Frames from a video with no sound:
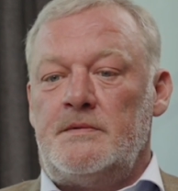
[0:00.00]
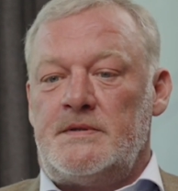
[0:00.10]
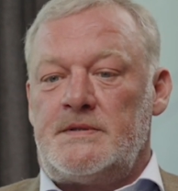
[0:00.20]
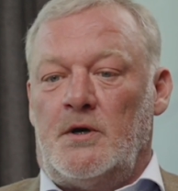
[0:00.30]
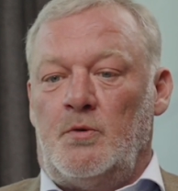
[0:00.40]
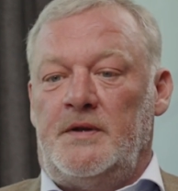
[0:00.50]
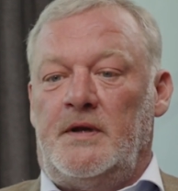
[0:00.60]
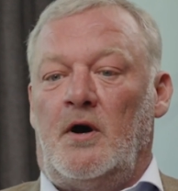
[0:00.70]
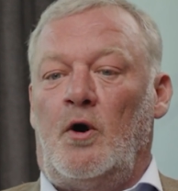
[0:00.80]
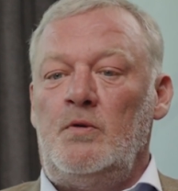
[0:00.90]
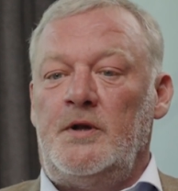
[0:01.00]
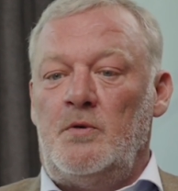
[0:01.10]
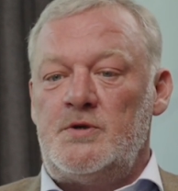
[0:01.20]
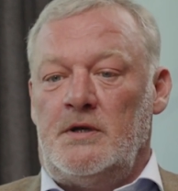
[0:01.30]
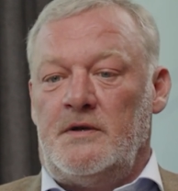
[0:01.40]
So the whole
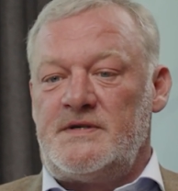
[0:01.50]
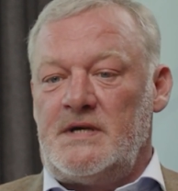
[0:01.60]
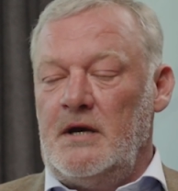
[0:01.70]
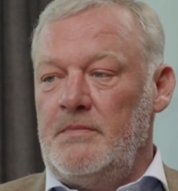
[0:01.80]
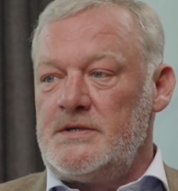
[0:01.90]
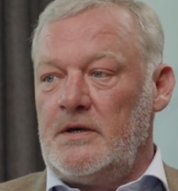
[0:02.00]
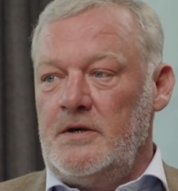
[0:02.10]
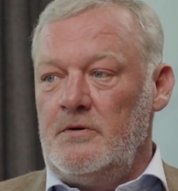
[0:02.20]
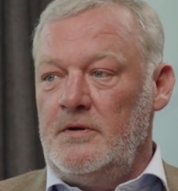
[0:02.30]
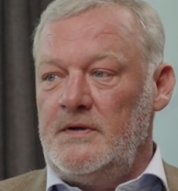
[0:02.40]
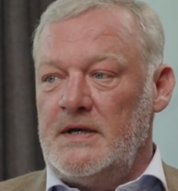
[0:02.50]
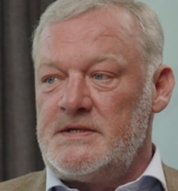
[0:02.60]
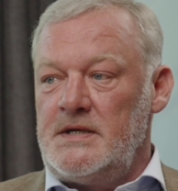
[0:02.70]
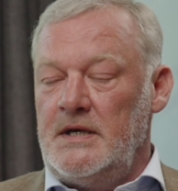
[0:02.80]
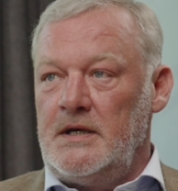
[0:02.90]
notion of cybersecurity
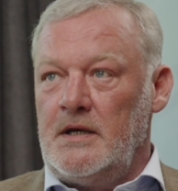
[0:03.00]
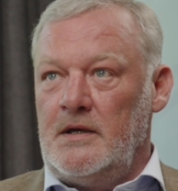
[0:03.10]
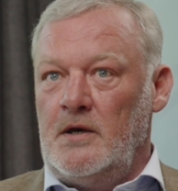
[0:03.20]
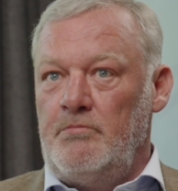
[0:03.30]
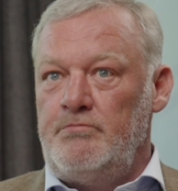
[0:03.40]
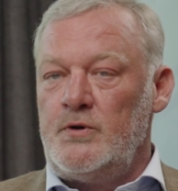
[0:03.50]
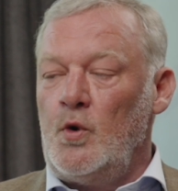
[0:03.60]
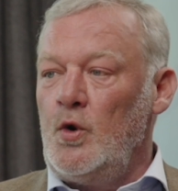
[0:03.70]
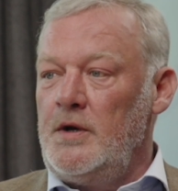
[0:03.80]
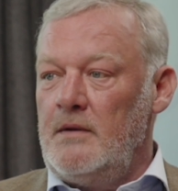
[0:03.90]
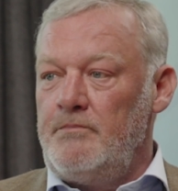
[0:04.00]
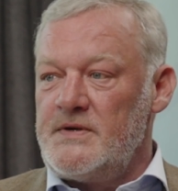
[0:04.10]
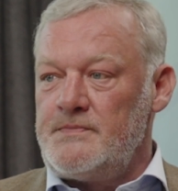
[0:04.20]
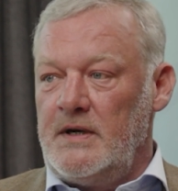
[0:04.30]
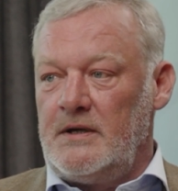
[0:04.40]
has taken a broader
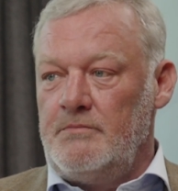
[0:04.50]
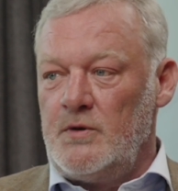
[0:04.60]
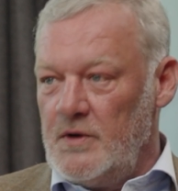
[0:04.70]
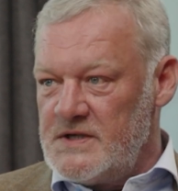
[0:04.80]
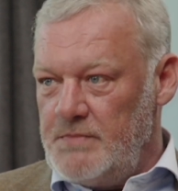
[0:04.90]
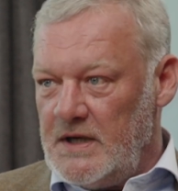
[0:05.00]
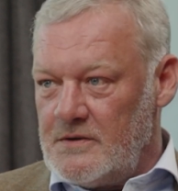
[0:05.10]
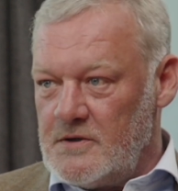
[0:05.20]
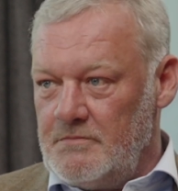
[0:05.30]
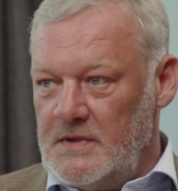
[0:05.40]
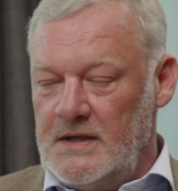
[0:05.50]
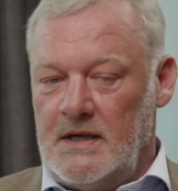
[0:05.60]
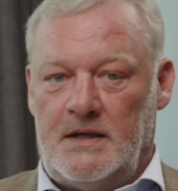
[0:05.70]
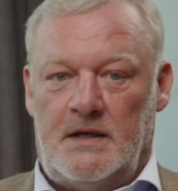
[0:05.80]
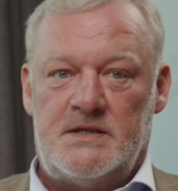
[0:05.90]
perspective, broader spectrum
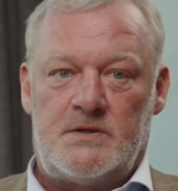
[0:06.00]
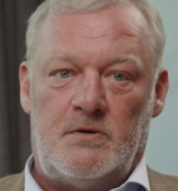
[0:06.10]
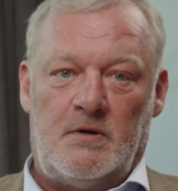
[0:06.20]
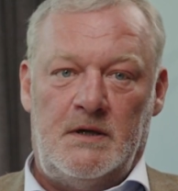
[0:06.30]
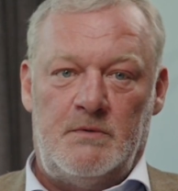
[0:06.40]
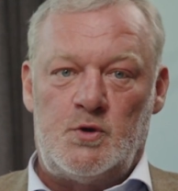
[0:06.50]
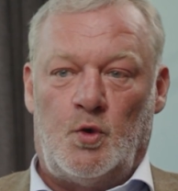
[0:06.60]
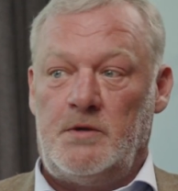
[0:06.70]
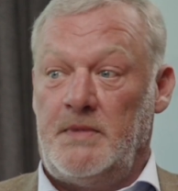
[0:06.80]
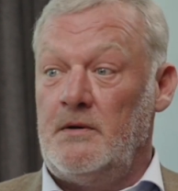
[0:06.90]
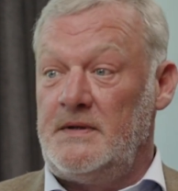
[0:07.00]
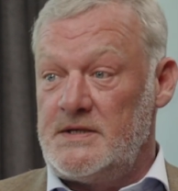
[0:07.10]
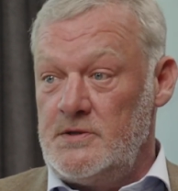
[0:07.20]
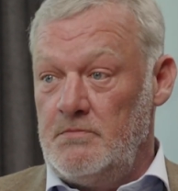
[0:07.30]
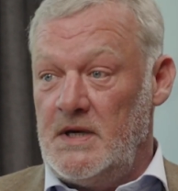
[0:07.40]
than historically we talked about,
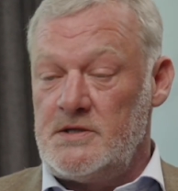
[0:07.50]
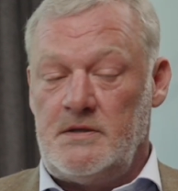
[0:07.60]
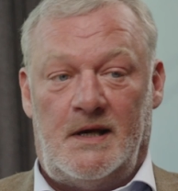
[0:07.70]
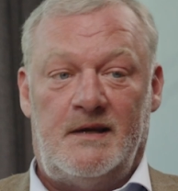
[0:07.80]
as you mentioned,